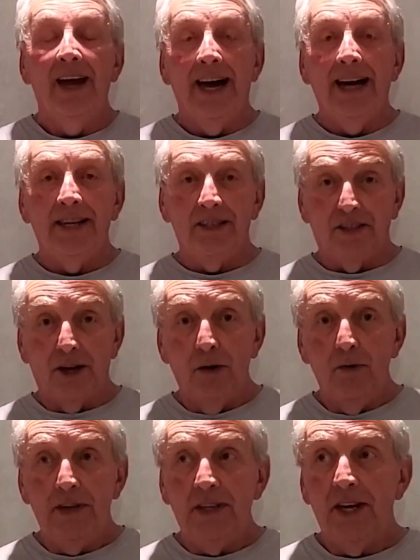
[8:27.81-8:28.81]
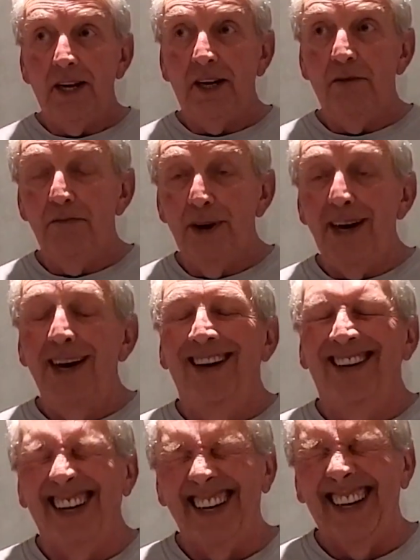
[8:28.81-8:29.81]
And it's only taken me
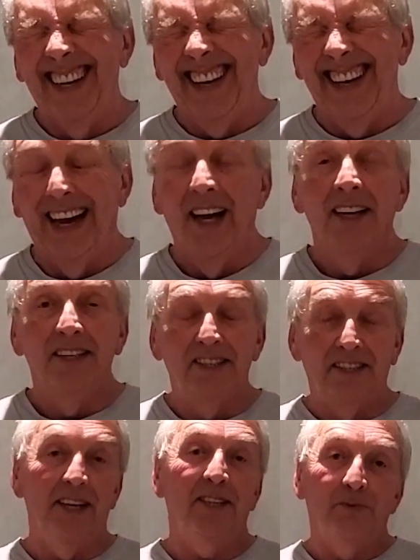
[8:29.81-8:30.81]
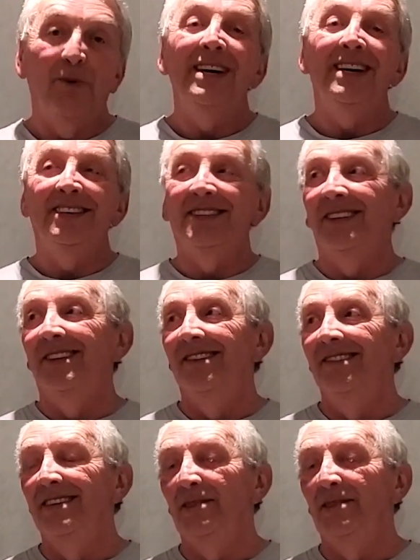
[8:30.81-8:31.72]
6 weeks to do